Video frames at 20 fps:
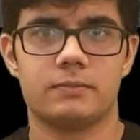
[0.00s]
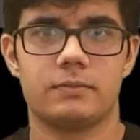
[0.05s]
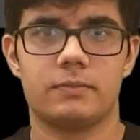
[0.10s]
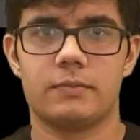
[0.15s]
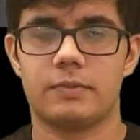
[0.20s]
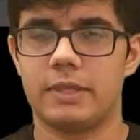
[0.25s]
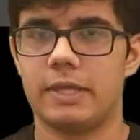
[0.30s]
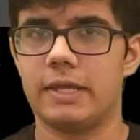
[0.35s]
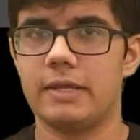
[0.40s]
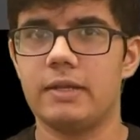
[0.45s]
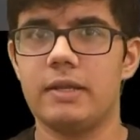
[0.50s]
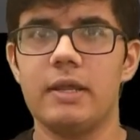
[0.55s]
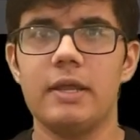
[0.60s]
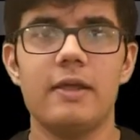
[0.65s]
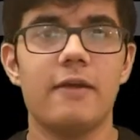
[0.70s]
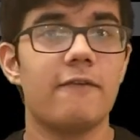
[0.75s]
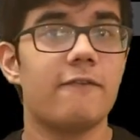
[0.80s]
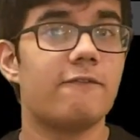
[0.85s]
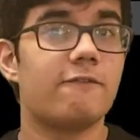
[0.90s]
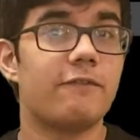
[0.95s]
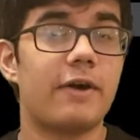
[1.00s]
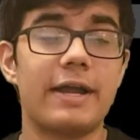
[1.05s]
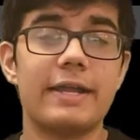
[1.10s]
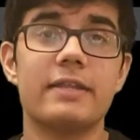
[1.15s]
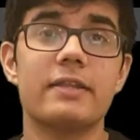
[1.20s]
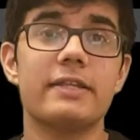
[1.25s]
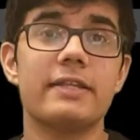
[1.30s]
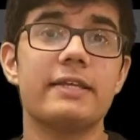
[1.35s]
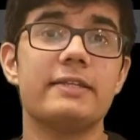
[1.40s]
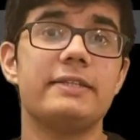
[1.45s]
Then
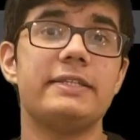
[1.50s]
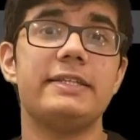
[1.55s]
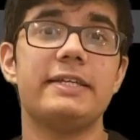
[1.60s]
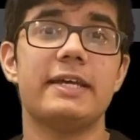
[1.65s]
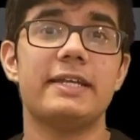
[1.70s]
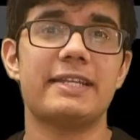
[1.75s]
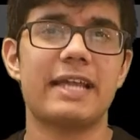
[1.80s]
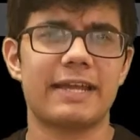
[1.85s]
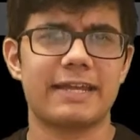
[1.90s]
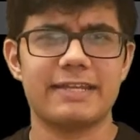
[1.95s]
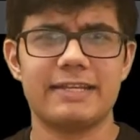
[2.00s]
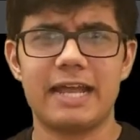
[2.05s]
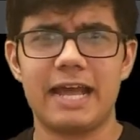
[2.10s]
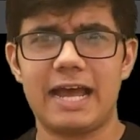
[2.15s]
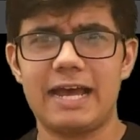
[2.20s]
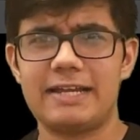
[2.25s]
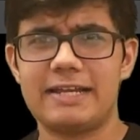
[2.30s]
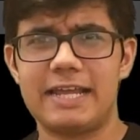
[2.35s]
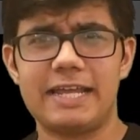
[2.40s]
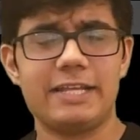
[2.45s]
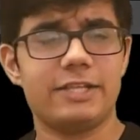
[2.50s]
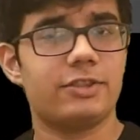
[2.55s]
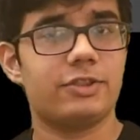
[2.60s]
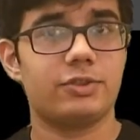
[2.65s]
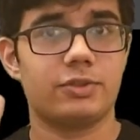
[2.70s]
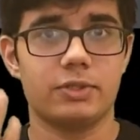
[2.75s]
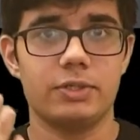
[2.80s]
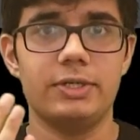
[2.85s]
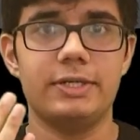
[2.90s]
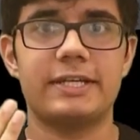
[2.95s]
finally at the end, I can add a
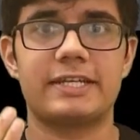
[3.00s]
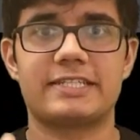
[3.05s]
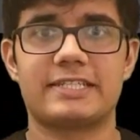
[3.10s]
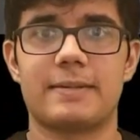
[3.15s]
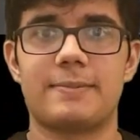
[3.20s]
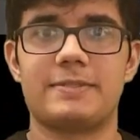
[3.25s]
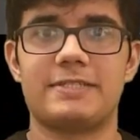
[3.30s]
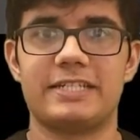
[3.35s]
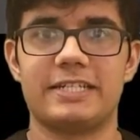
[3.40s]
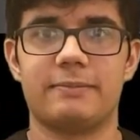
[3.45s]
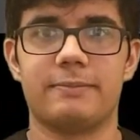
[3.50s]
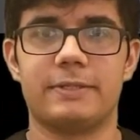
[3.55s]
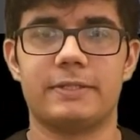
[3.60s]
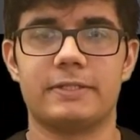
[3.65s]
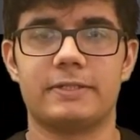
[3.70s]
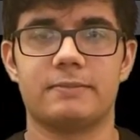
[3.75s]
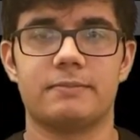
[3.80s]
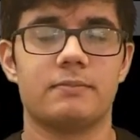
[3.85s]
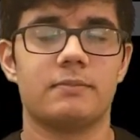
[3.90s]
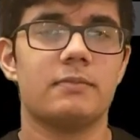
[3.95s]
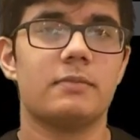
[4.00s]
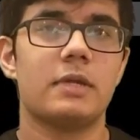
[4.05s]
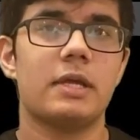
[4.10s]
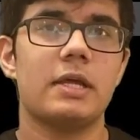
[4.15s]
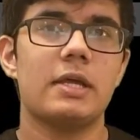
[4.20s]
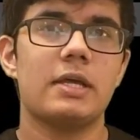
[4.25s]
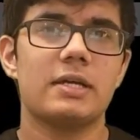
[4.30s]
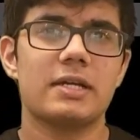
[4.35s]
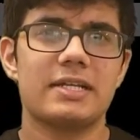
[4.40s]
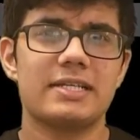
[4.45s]
third except statement.
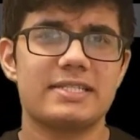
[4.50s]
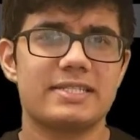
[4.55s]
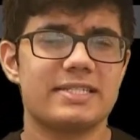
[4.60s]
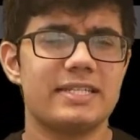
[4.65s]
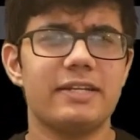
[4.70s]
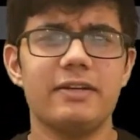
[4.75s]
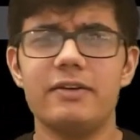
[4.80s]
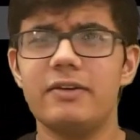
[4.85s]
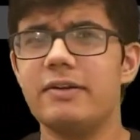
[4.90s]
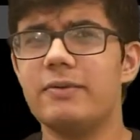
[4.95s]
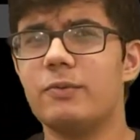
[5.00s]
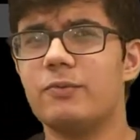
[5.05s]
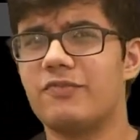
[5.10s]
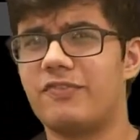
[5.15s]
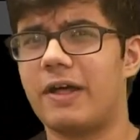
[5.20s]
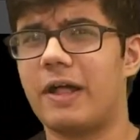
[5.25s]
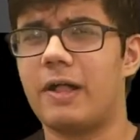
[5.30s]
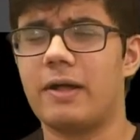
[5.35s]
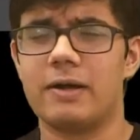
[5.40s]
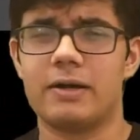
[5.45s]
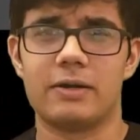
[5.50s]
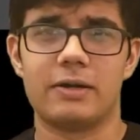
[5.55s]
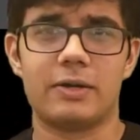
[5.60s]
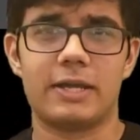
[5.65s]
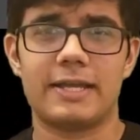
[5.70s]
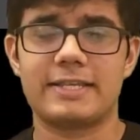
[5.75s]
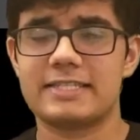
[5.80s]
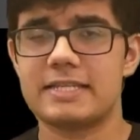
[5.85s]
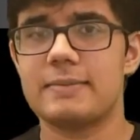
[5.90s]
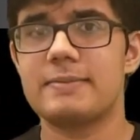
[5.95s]
Consider
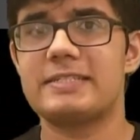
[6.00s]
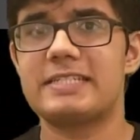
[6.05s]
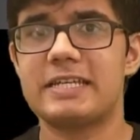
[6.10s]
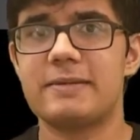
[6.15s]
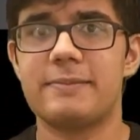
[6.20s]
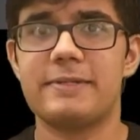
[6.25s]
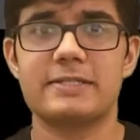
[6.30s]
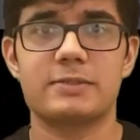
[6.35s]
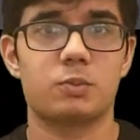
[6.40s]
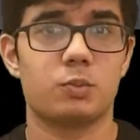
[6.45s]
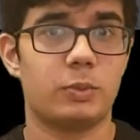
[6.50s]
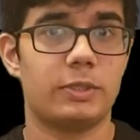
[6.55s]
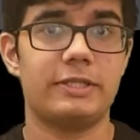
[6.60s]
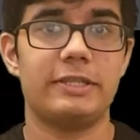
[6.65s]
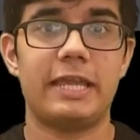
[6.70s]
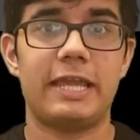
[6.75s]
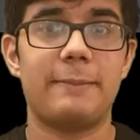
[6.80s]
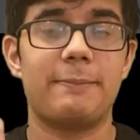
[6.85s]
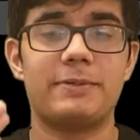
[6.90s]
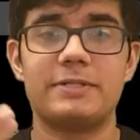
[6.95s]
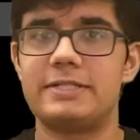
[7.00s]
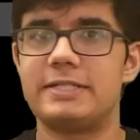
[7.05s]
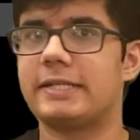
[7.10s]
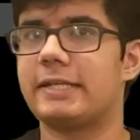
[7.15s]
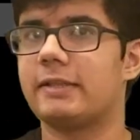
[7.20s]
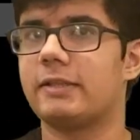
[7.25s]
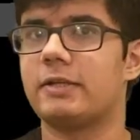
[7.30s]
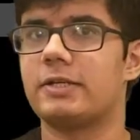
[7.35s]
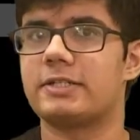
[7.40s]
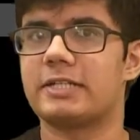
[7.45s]
except statements with a
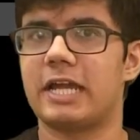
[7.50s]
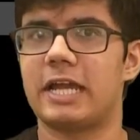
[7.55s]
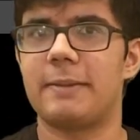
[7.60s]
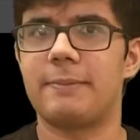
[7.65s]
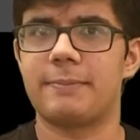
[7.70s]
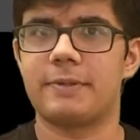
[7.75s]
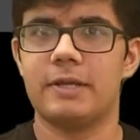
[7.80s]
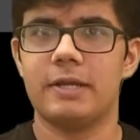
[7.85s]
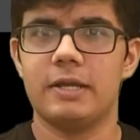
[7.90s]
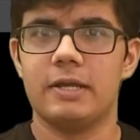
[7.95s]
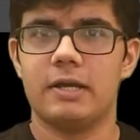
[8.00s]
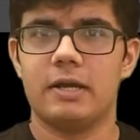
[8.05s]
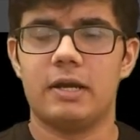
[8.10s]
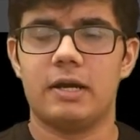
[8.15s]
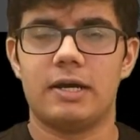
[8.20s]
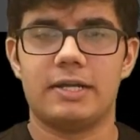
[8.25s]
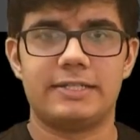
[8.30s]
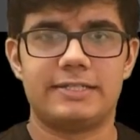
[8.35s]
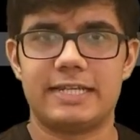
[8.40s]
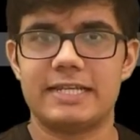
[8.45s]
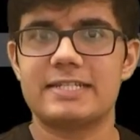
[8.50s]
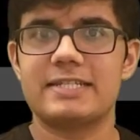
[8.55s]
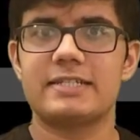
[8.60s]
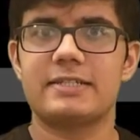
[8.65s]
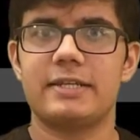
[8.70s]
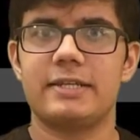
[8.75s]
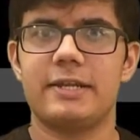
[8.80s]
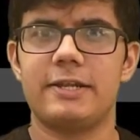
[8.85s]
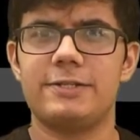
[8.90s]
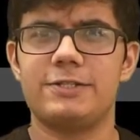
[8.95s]
particular type
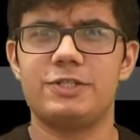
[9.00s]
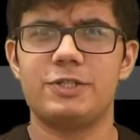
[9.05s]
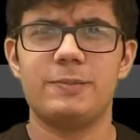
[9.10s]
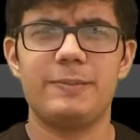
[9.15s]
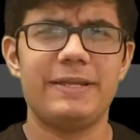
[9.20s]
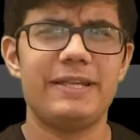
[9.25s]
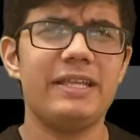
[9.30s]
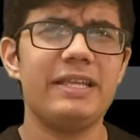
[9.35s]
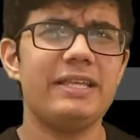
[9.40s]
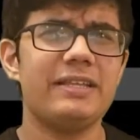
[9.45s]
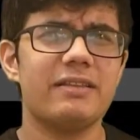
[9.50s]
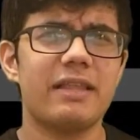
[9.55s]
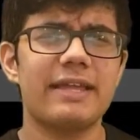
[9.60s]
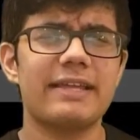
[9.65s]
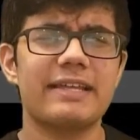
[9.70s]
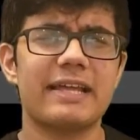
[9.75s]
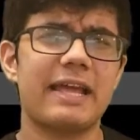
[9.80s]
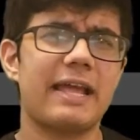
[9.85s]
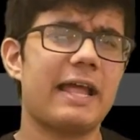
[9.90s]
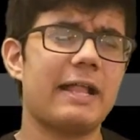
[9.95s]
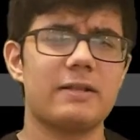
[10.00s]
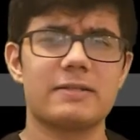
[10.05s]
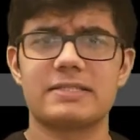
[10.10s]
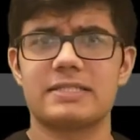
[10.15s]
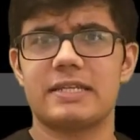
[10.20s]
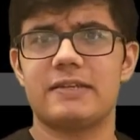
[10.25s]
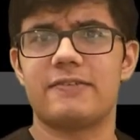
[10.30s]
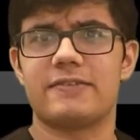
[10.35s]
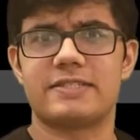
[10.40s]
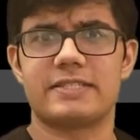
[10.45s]
designated to be like else
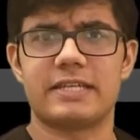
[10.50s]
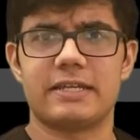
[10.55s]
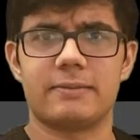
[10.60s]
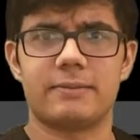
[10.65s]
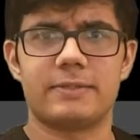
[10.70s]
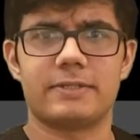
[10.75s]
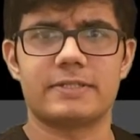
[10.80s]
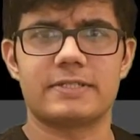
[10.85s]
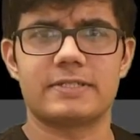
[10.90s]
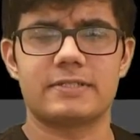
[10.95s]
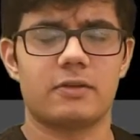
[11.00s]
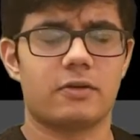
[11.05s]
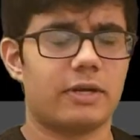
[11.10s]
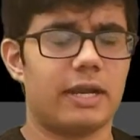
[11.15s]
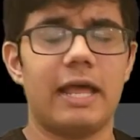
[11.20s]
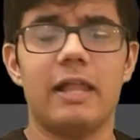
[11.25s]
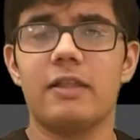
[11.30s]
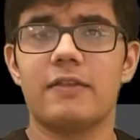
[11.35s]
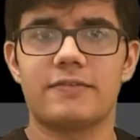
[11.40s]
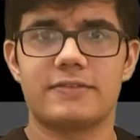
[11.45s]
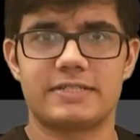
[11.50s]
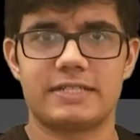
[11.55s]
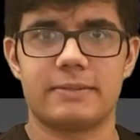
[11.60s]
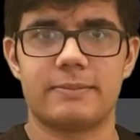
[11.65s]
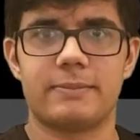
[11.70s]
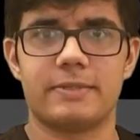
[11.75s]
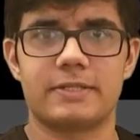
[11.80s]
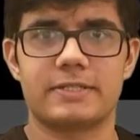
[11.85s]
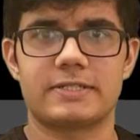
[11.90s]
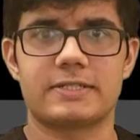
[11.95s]
if statements or elif
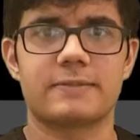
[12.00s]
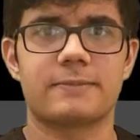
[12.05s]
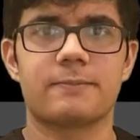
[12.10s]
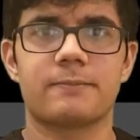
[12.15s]
statements.